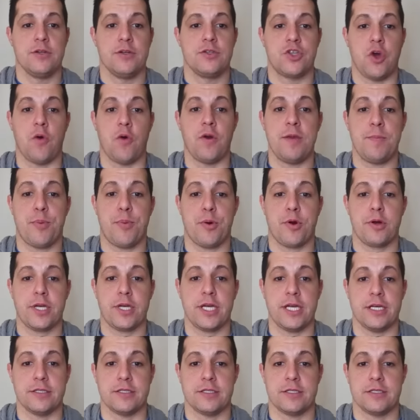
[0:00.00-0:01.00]
Tony
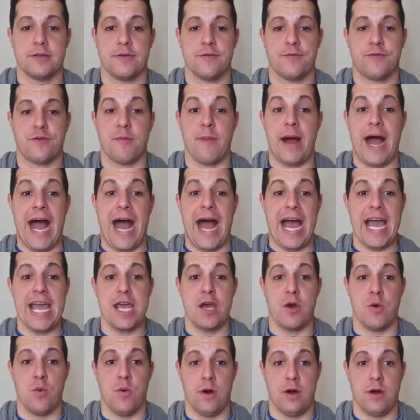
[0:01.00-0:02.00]
Perkins from
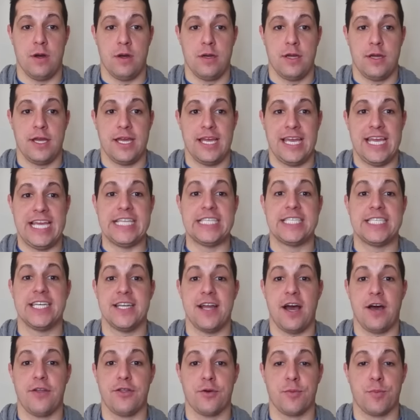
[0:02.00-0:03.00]
Iowa is
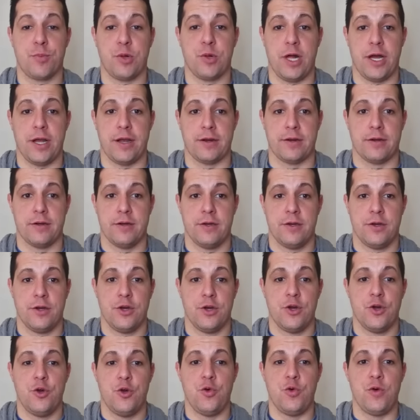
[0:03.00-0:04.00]
another player
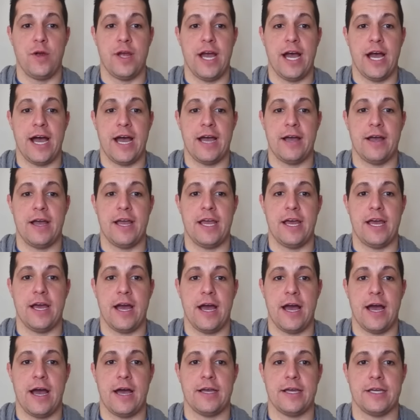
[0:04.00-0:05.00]
who
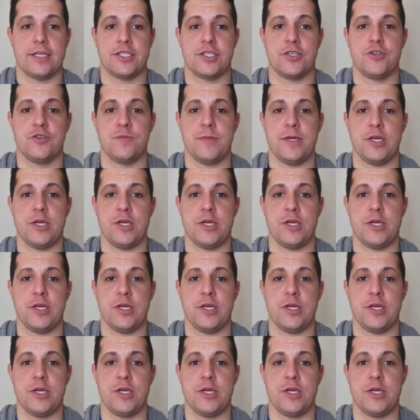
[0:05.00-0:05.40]
Kansas